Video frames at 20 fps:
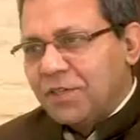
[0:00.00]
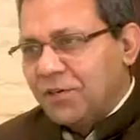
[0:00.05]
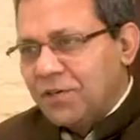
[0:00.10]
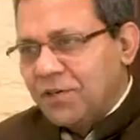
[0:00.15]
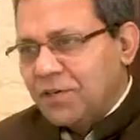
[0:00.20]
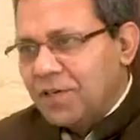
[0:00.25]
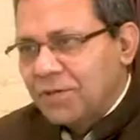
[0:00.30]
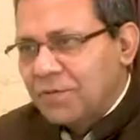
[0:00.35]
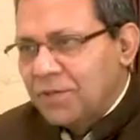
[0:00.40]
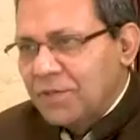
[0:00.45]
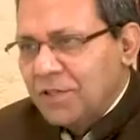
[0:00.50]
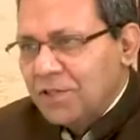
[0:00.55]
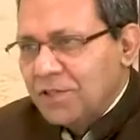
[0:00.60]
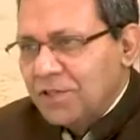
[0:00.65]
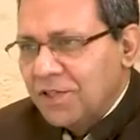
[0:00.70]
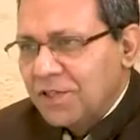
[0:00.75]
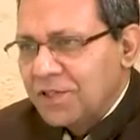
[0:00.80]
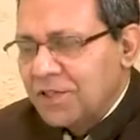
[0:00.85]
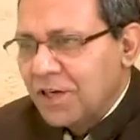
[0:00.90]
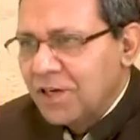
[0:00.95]
your
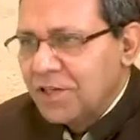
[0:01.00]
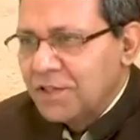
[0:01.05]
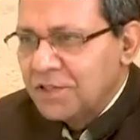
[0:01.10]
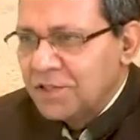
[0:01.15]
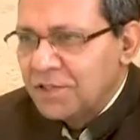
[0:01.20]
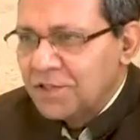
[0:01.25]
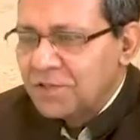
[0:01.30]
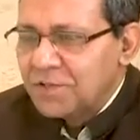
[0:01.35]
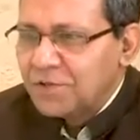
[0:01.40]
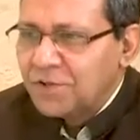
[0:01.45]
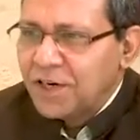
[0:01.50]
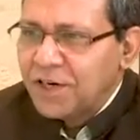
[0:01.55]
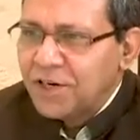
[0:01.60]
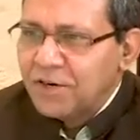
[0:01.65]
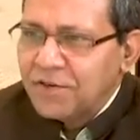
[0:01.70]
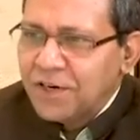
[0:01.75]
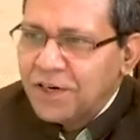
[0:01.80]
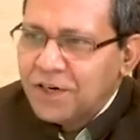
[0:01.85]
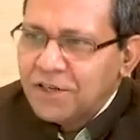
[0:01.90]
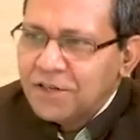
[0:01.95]
initial challenges to
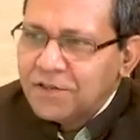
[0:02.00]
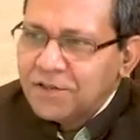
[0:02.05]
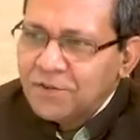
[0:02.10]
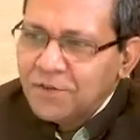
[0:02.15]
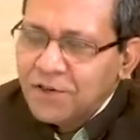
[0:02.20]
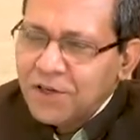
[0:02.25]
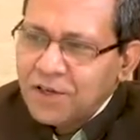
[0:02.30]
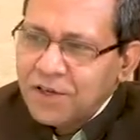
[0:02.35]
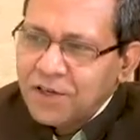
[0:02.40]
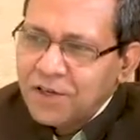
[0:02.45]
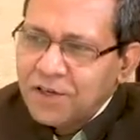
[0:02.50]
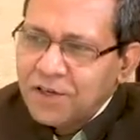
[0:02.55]
kind of get this going?